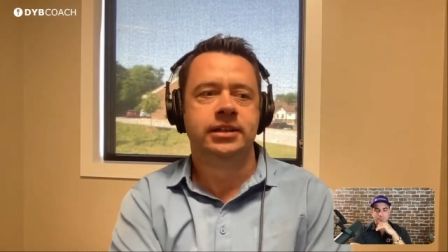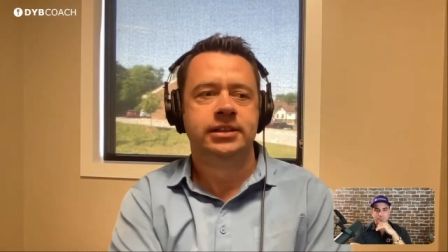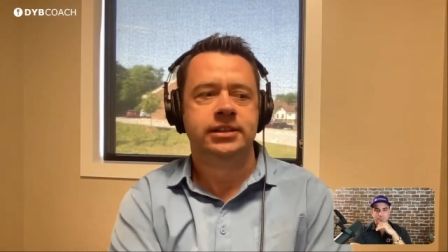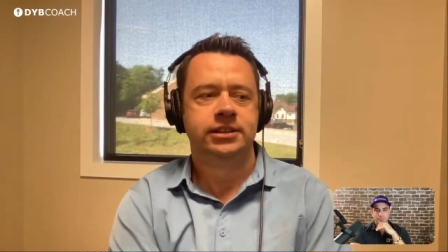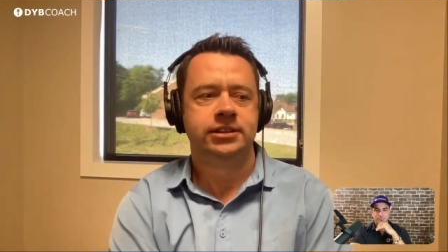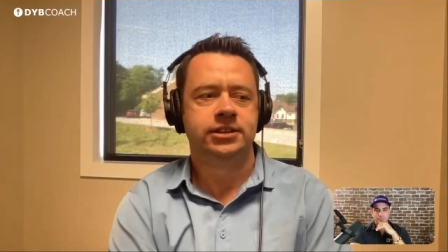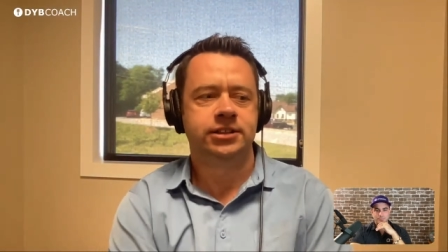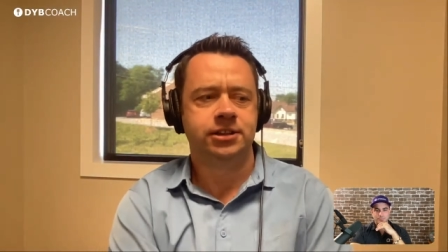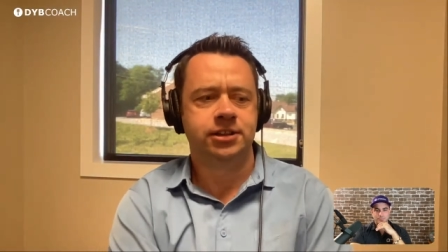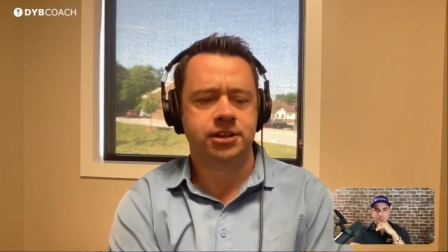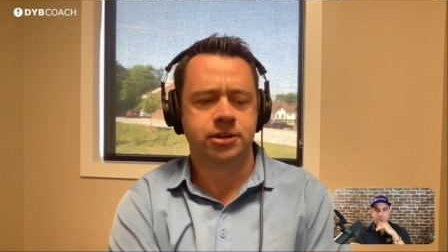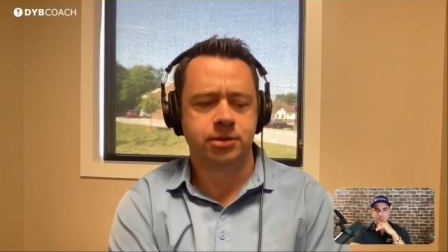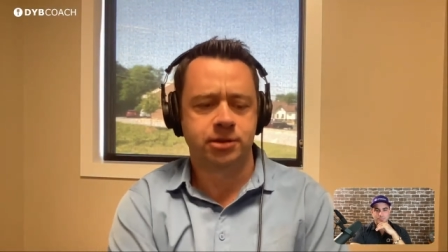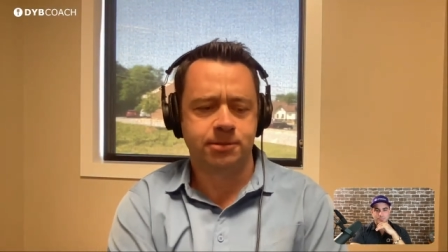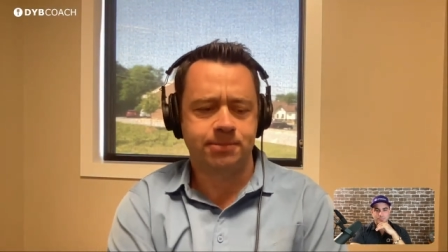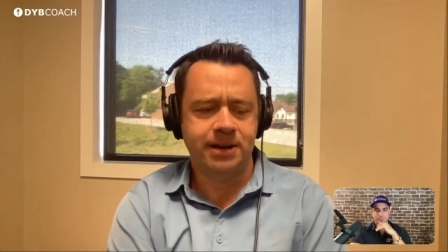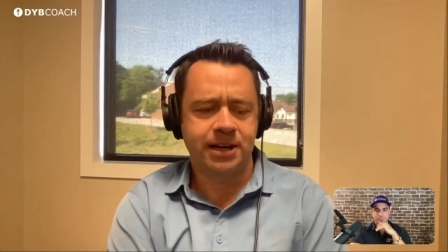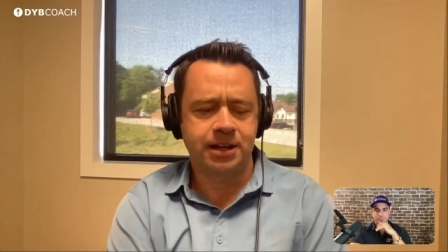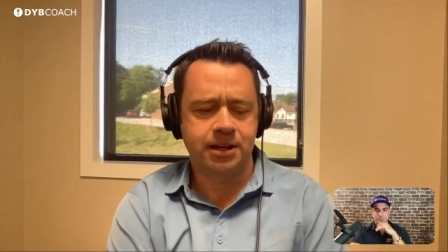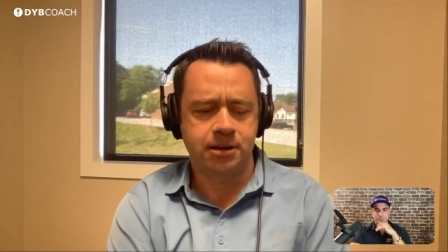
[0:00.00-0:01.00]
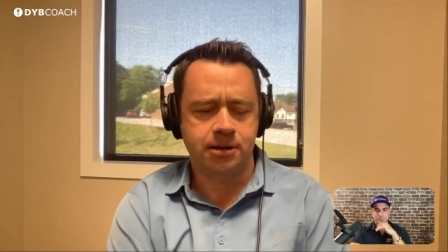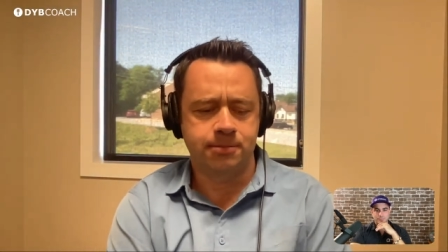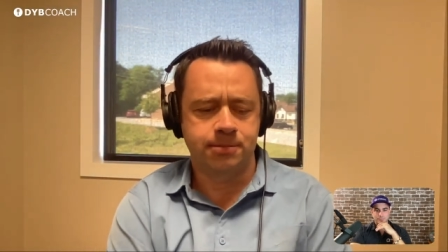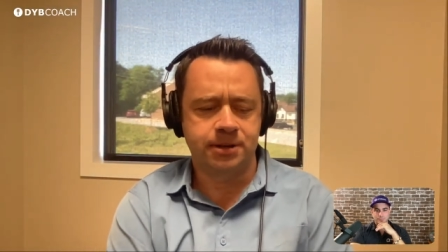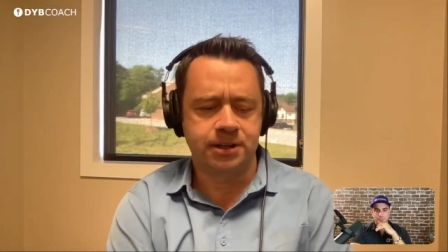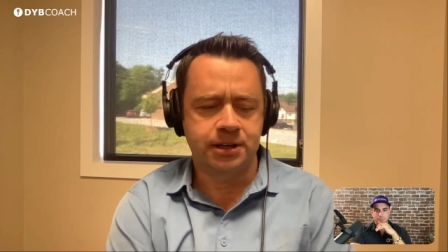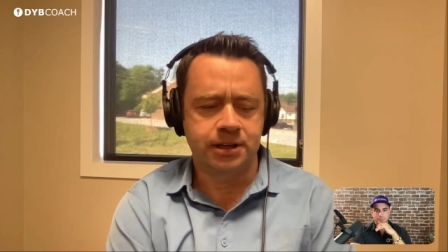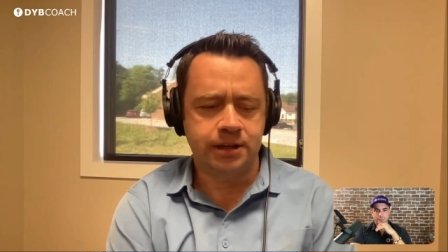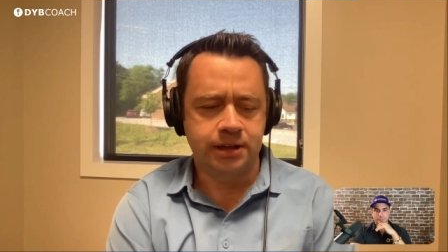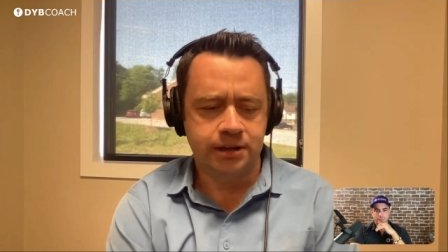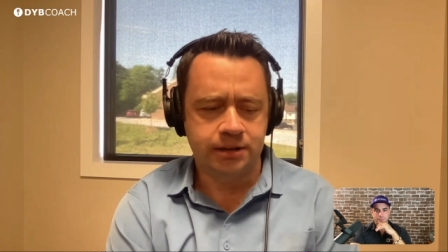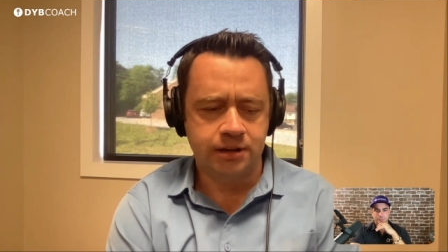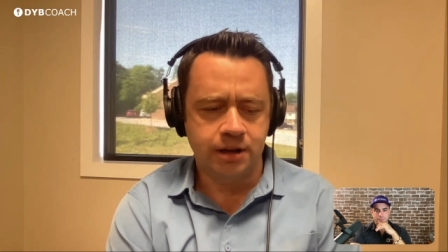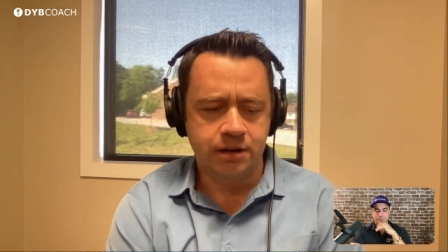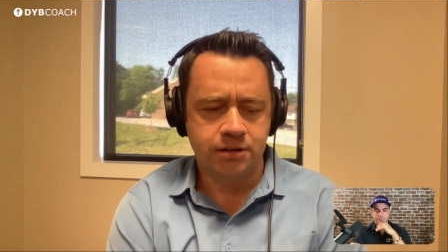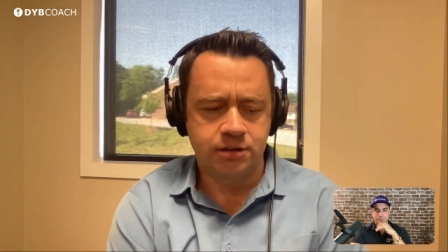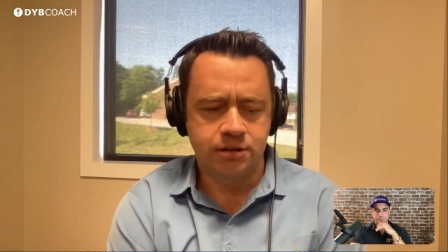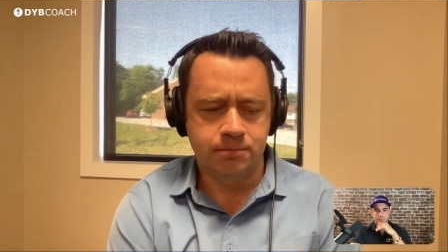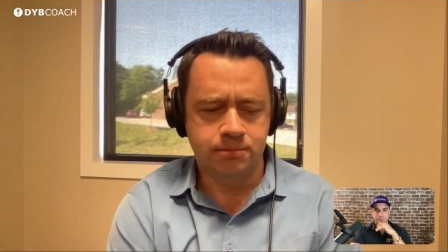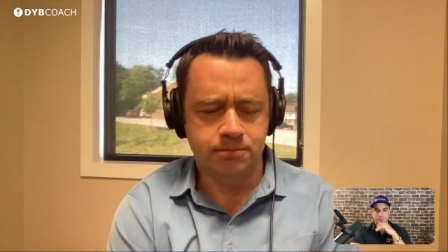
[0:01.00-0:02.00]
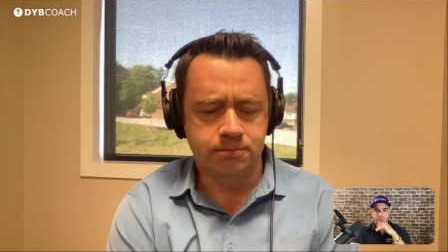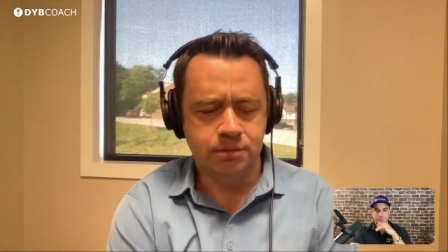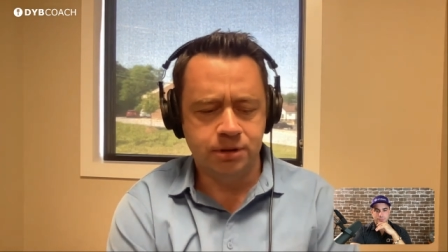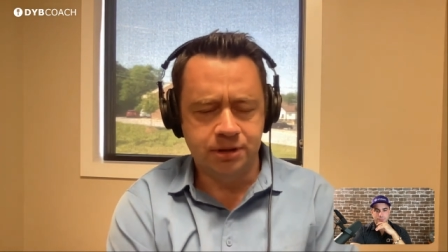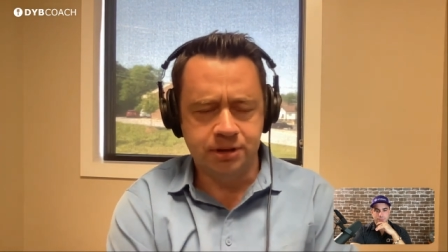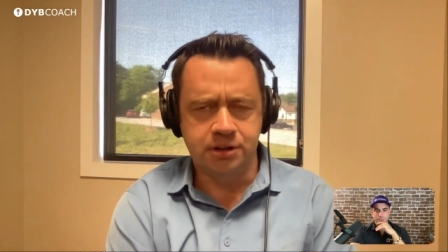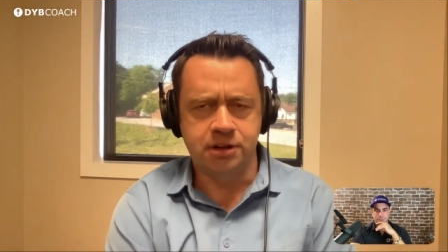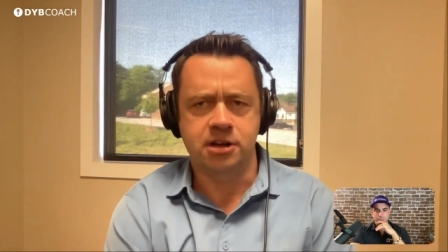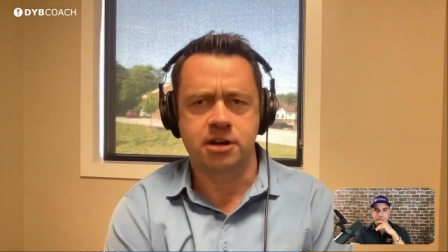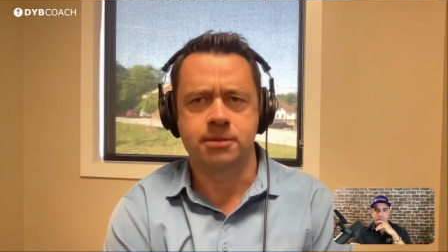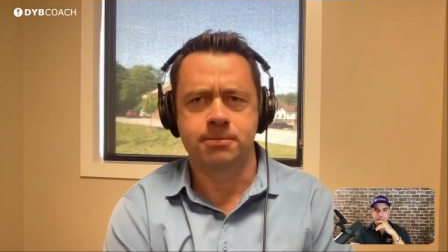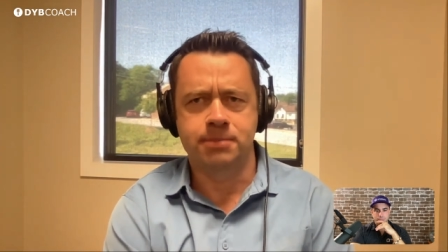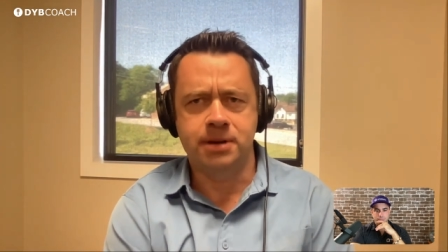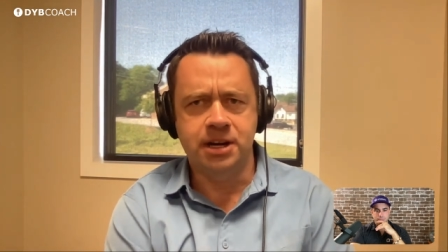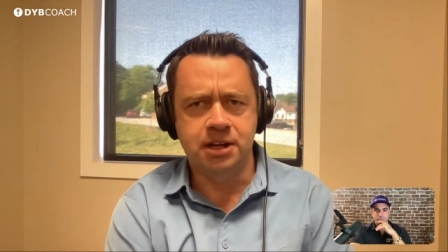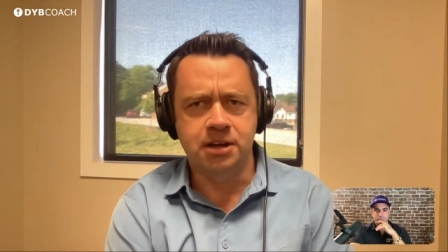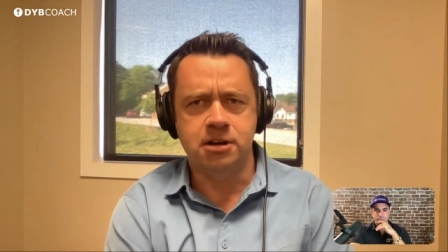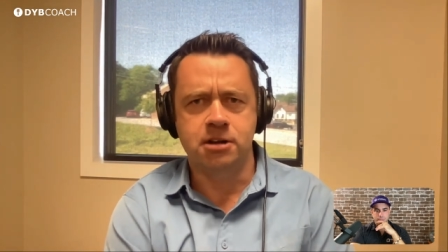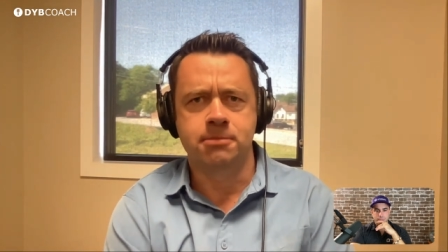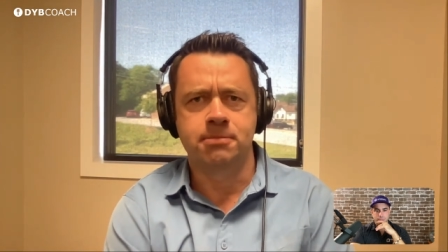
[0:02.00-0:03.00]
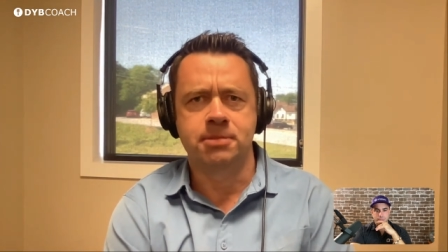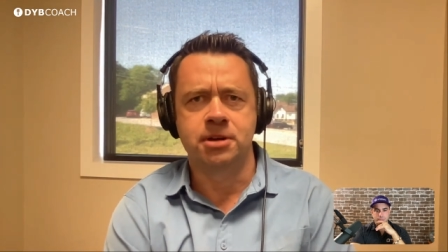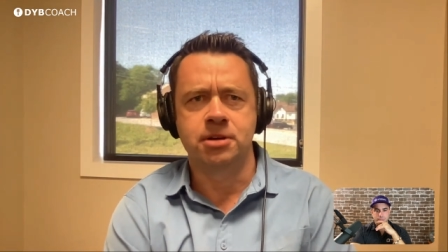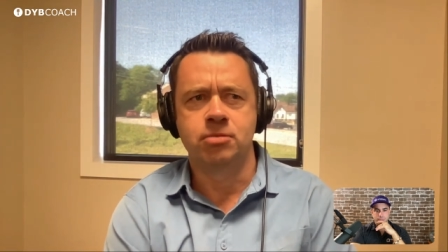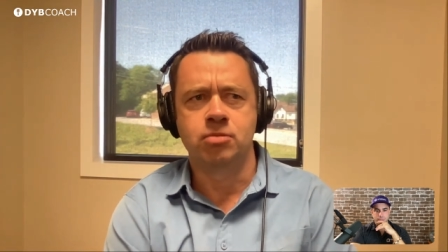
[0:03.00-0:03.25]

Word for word: still here with the painting company, and, and you're building the painting company,